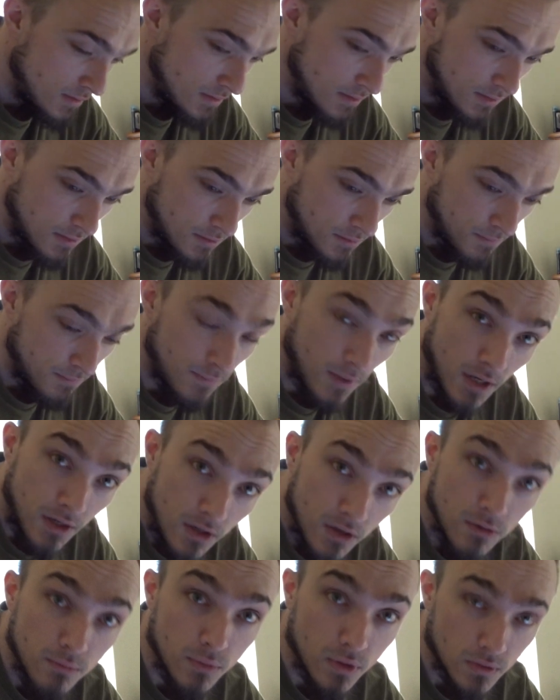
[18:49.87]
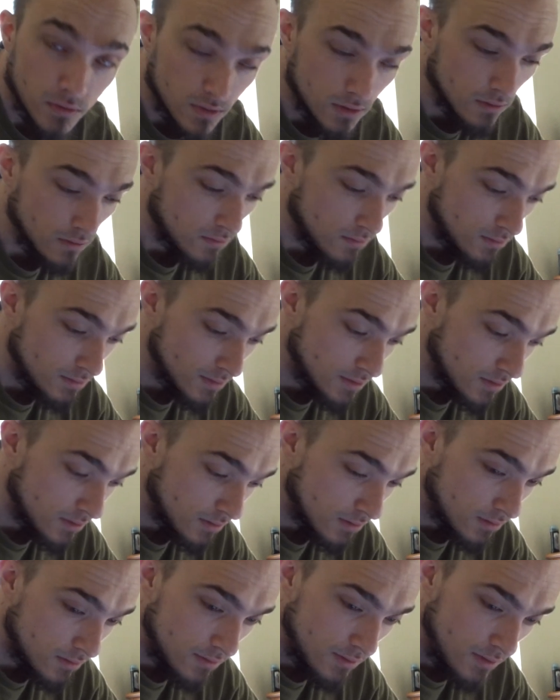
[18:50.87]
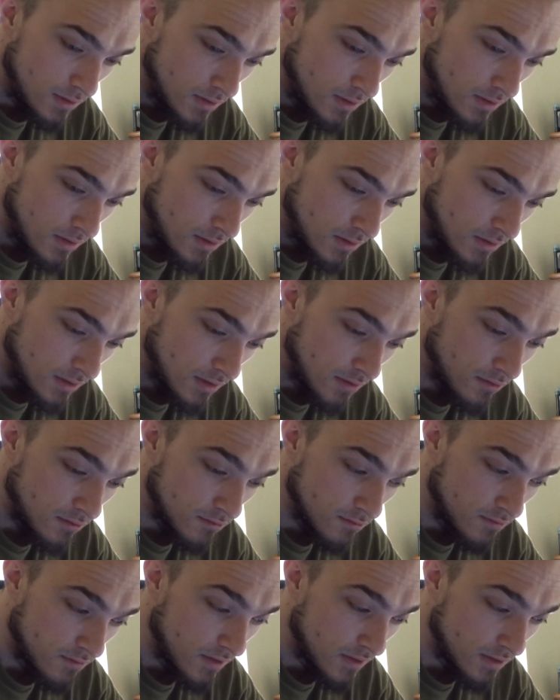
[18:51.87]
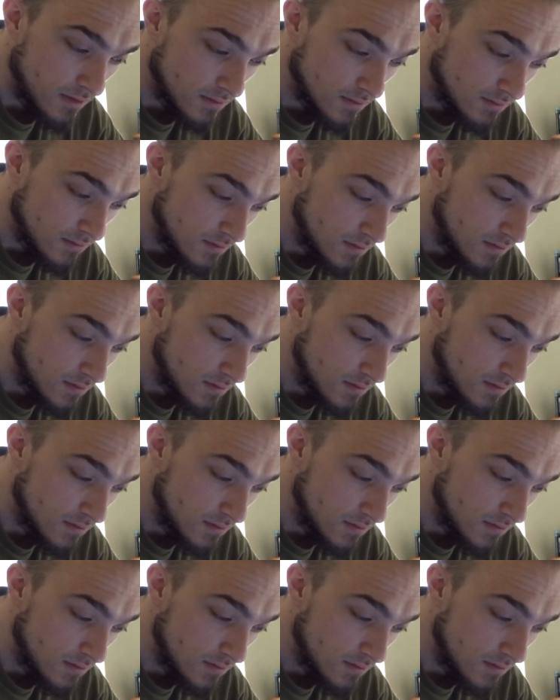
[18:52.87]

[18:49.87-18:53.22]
I know most girls they don't find